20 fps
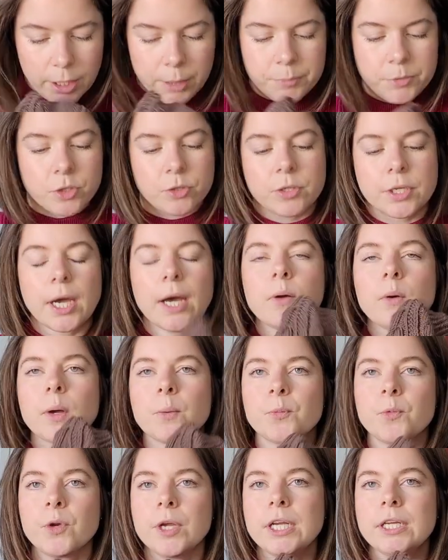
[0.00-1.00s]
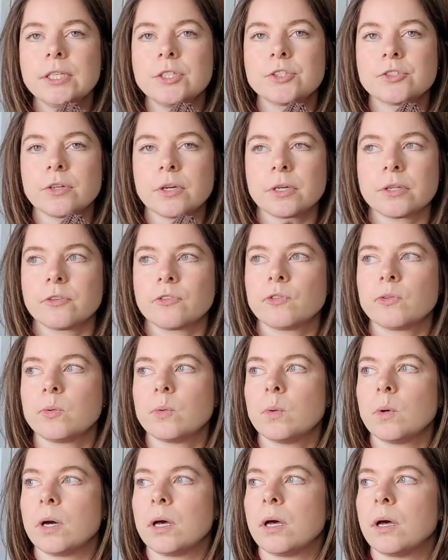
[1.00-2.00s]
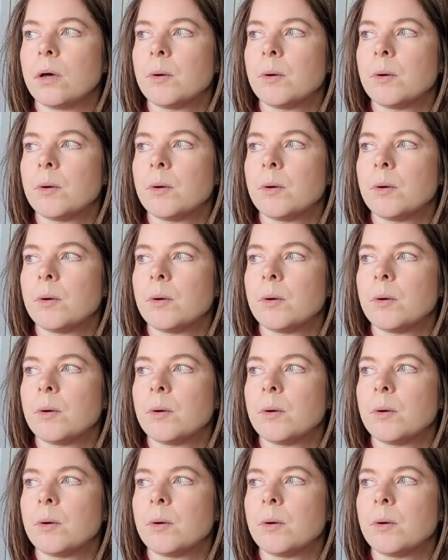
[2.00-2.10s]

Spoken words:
So now I'm really starting to